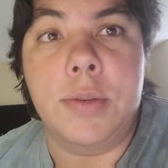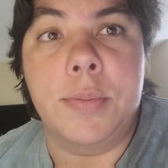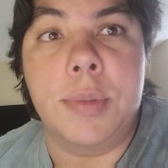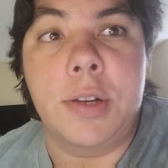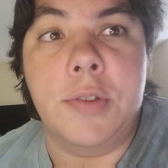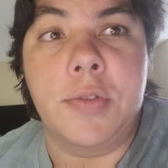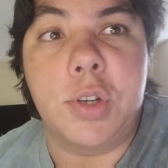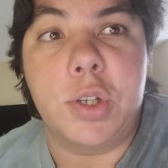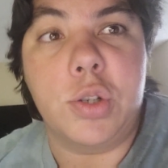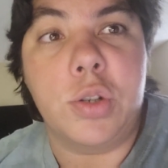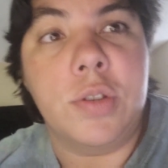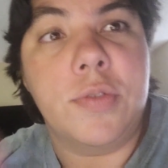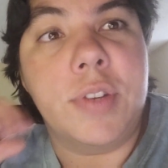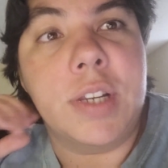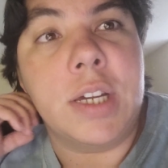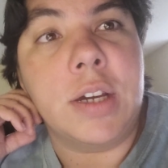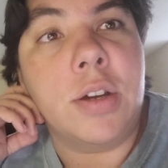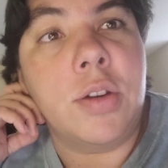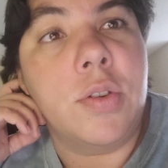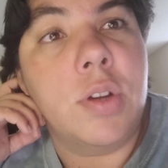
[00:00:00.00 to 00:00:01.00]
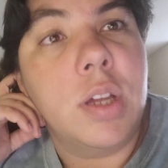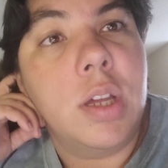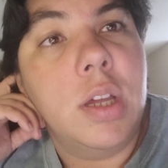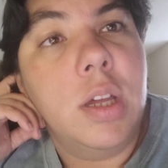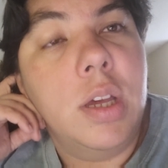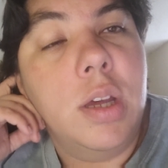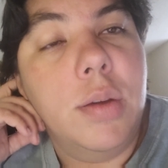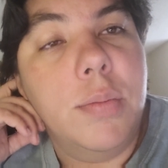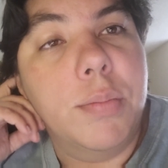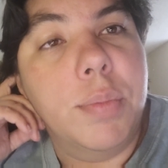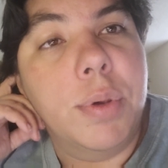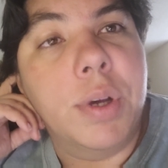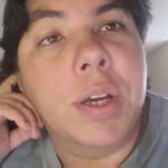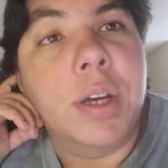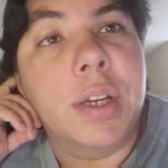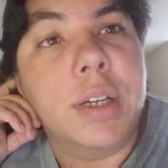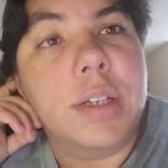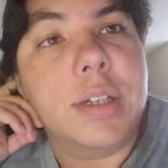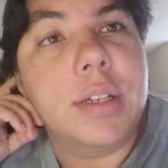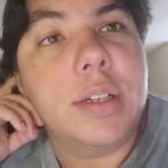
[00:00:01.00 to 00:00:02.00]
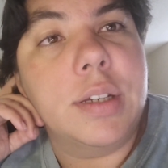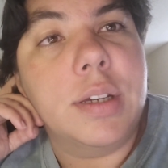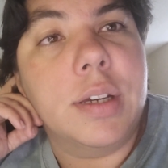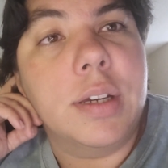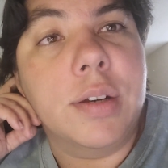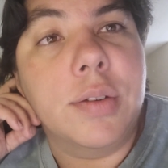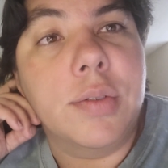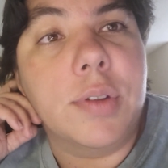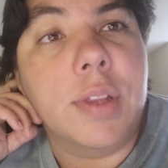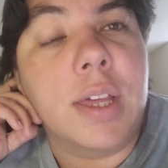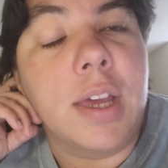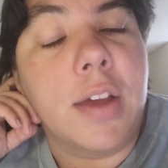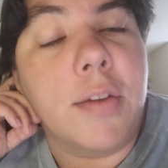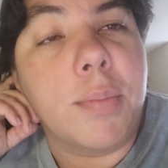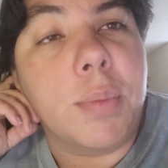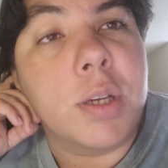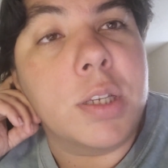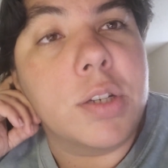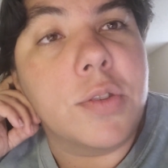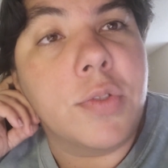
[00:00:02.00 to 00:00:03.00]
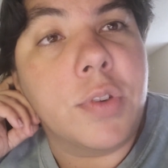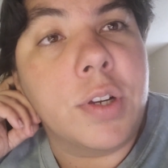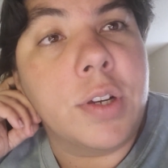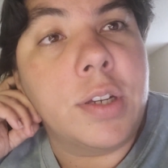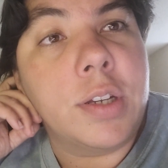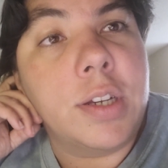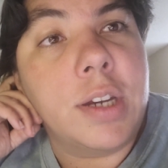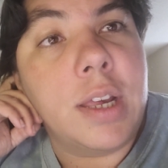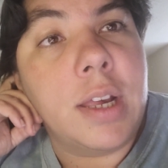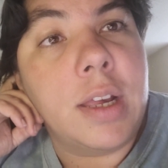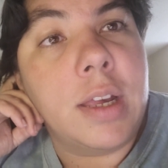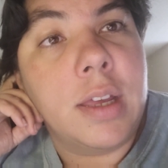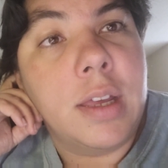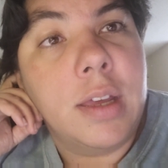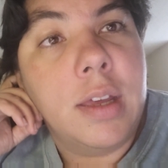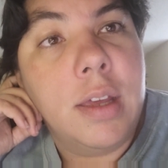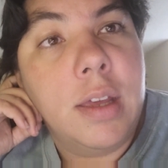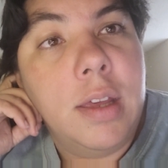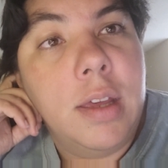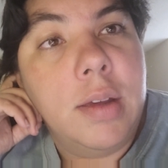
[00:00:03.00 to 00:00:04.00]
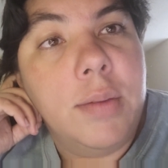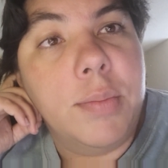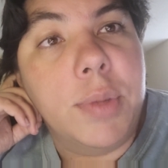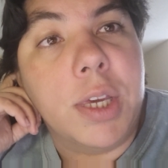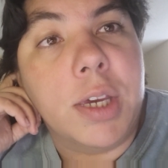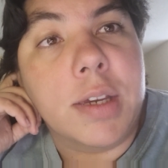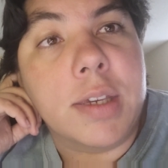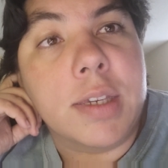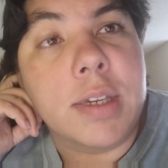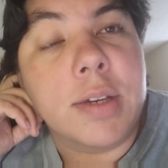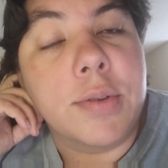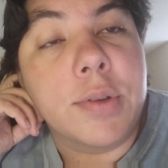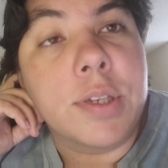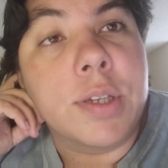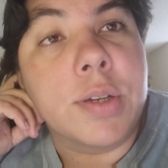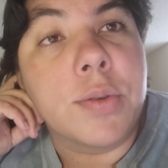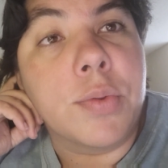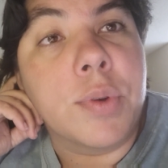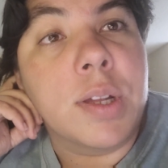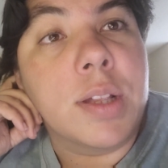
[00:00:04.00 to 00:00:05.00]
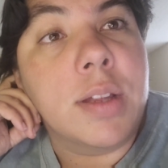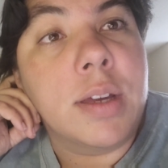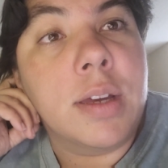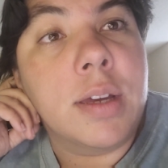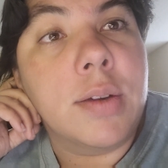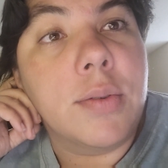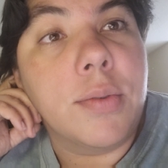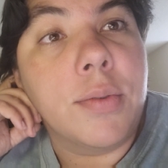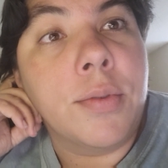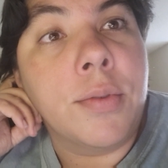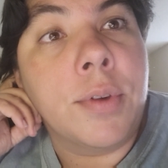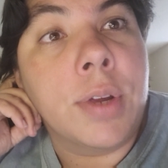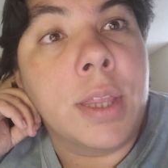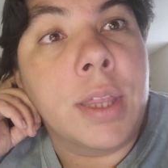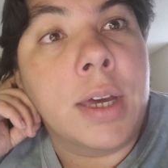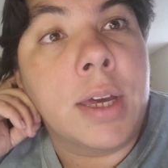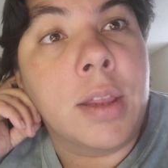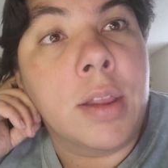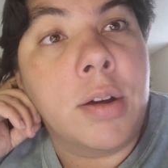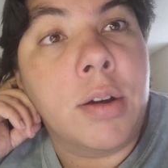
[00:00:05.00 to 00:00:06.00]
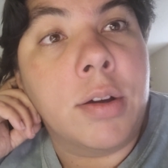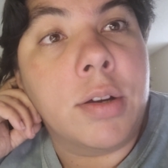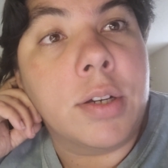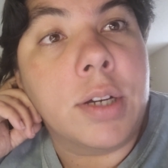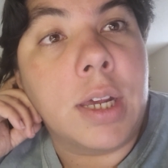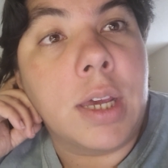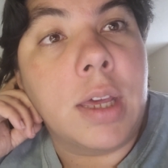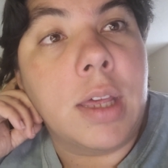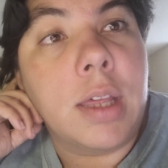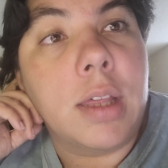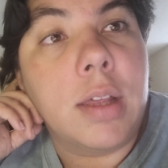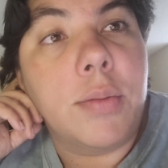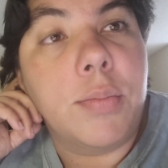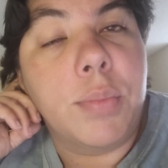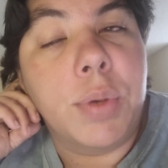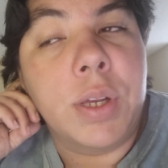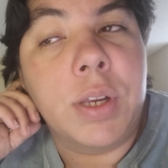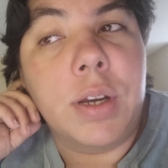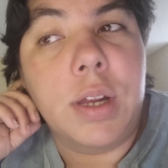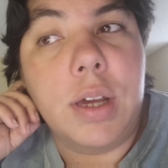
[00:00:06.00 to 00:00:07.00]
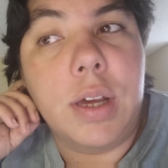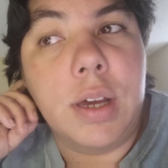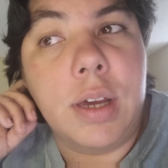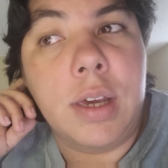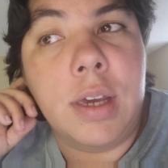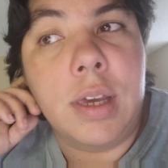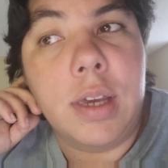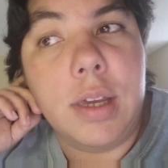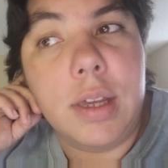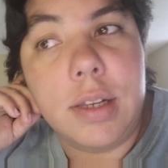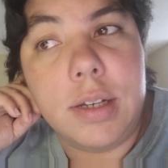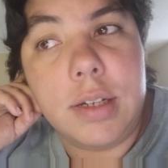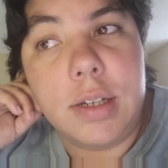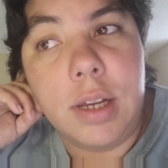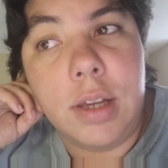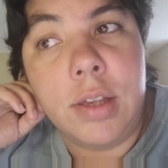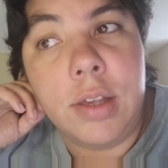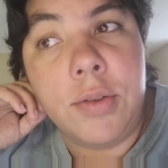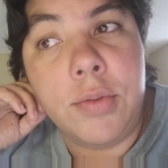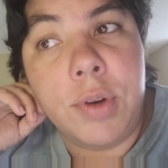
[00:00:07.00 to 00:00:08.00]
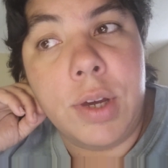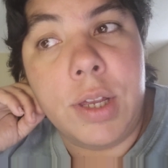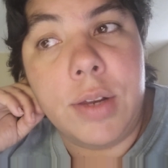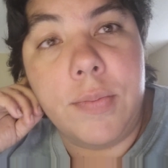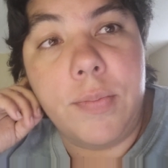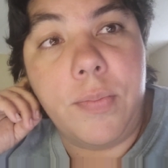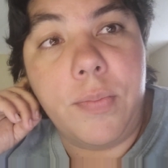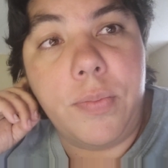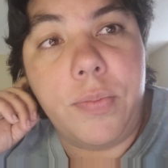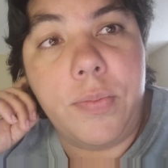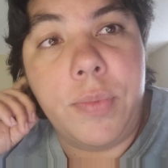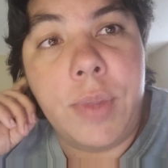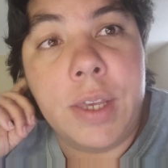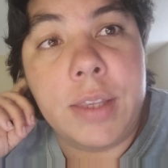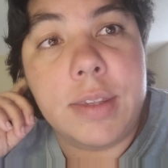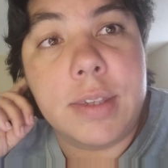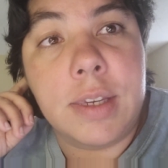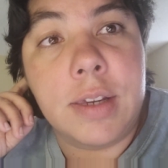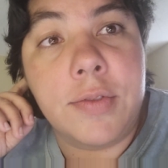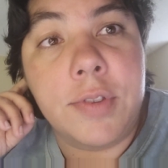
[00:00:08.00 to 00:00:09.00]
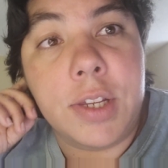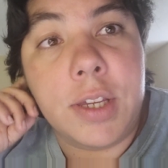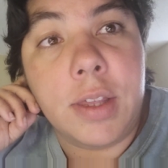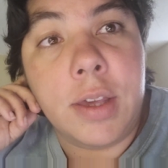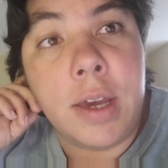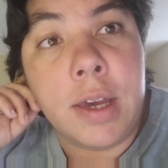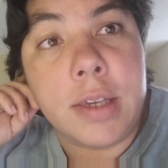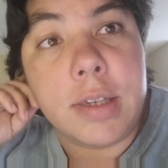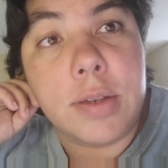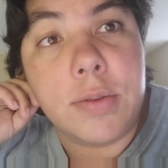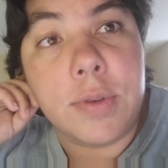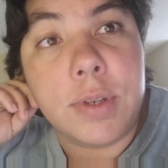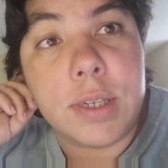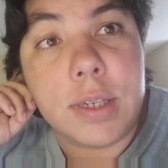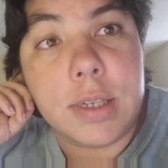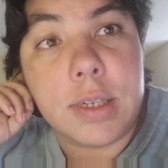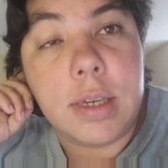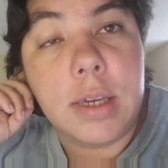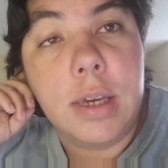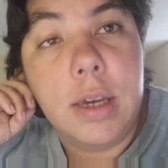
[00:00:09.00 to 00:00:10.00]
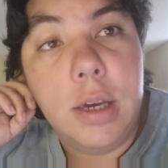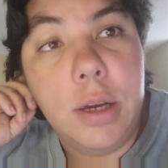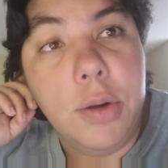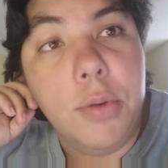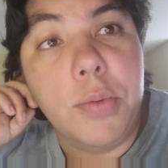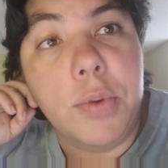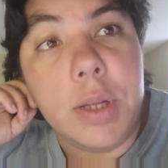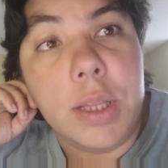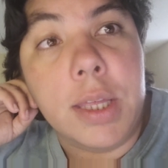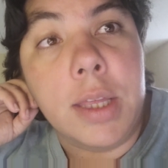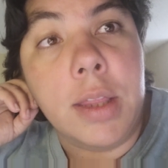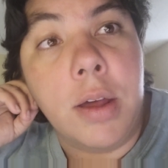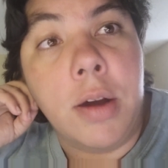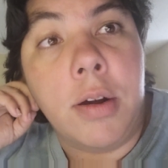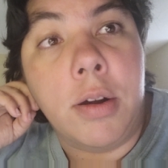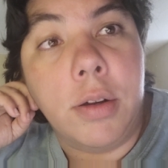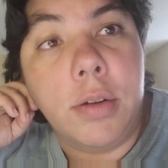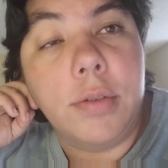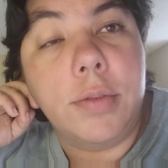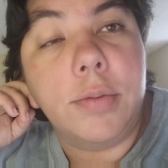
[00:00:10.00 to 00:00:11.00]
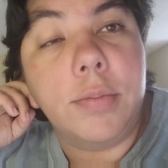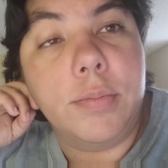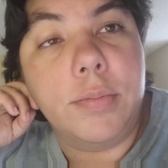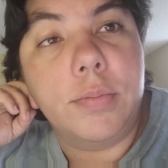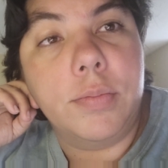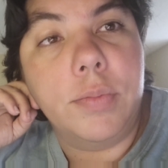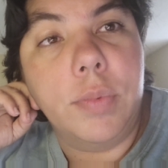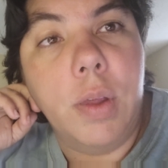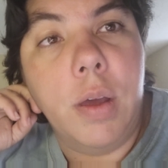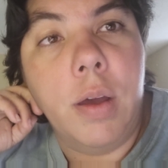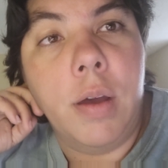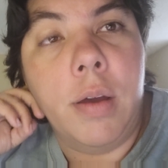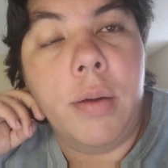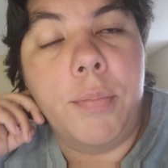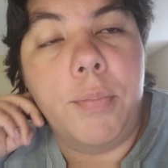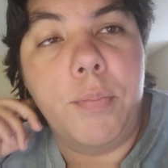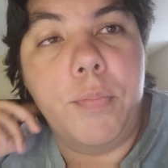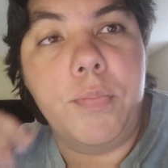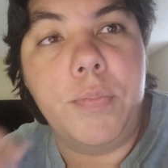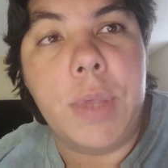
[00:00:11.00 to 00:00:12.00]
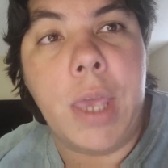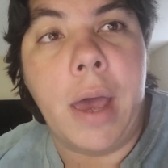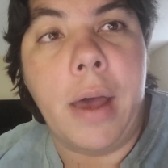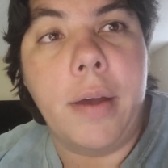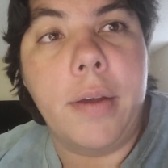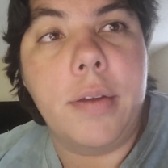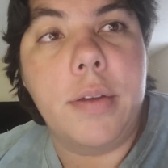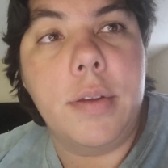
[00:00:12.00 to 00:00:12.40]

a bit of a short video, but I don't really have much for you today because it was a really, really long day. But I tell you what, that safety class was really long. Um, yeah.